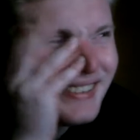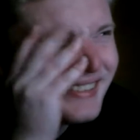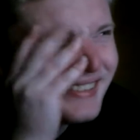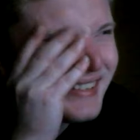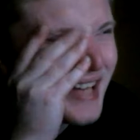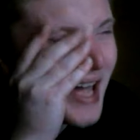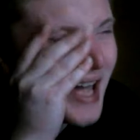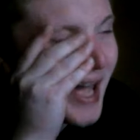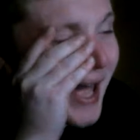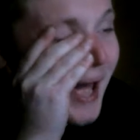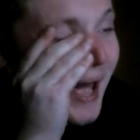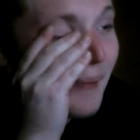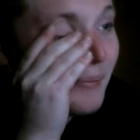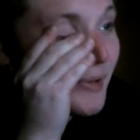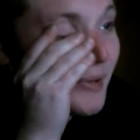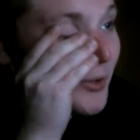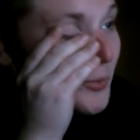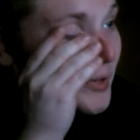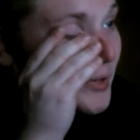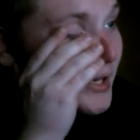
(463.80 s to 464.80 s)

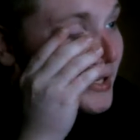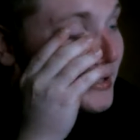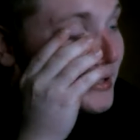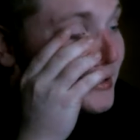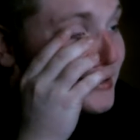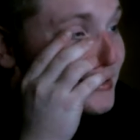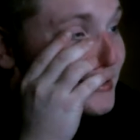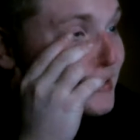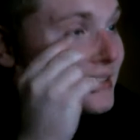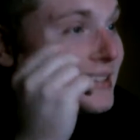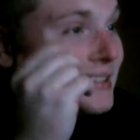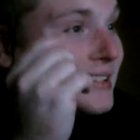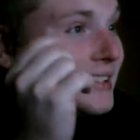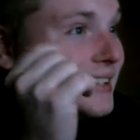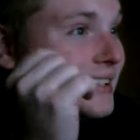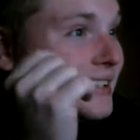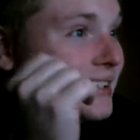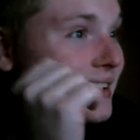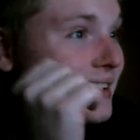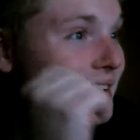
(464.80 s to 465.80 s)
Happy Wheels.
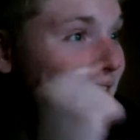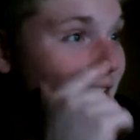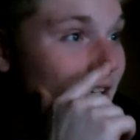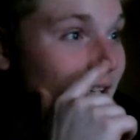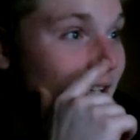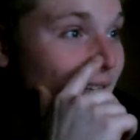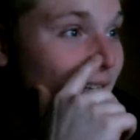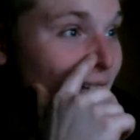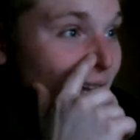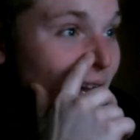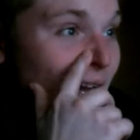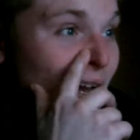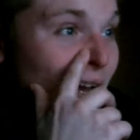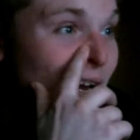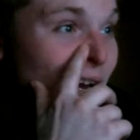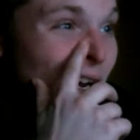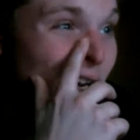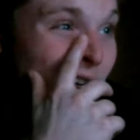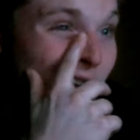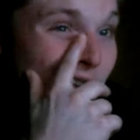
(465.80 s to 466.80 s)

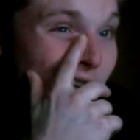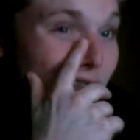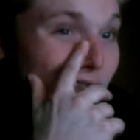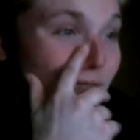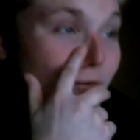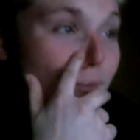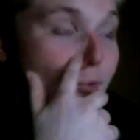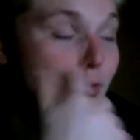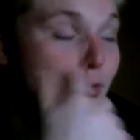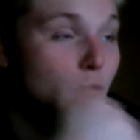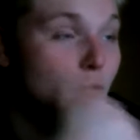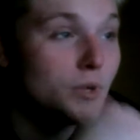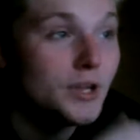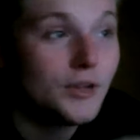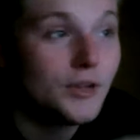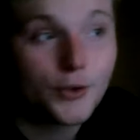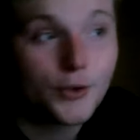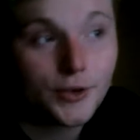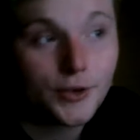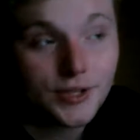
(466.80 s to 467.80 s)
Yeah, from
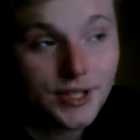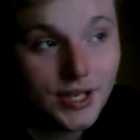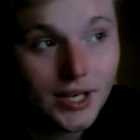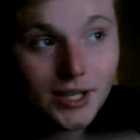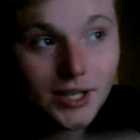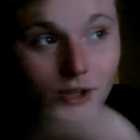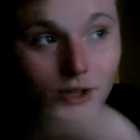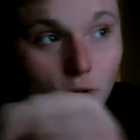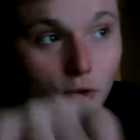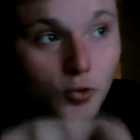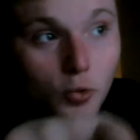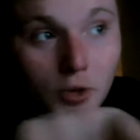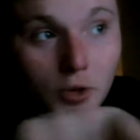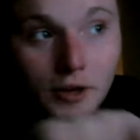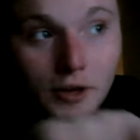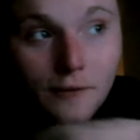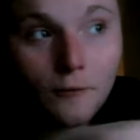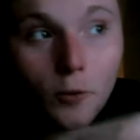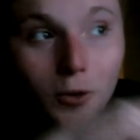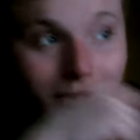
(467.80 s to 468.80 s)
2013 to
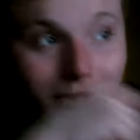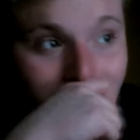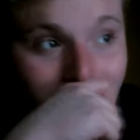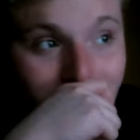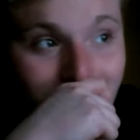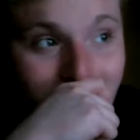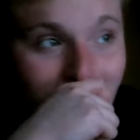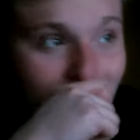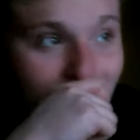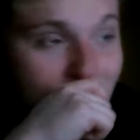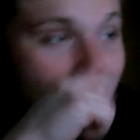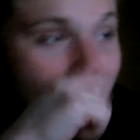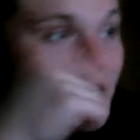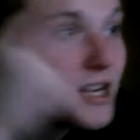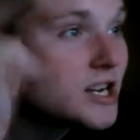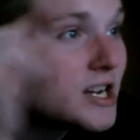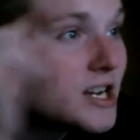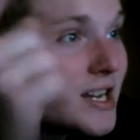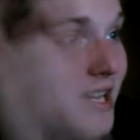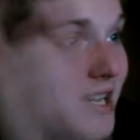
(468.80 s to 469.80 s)
2014,
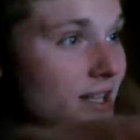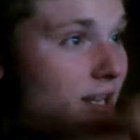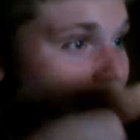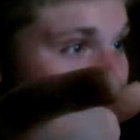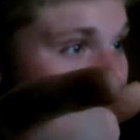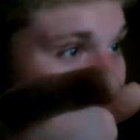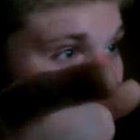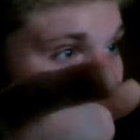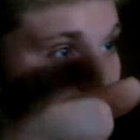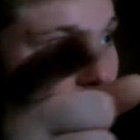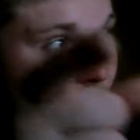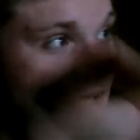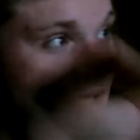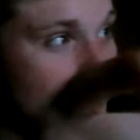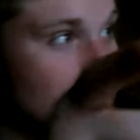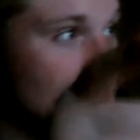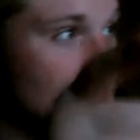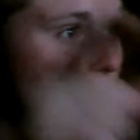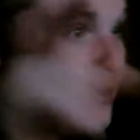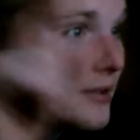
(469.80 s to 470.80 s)
he does play it
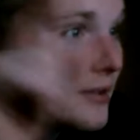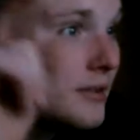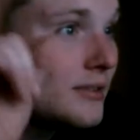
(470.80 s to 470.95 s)
still.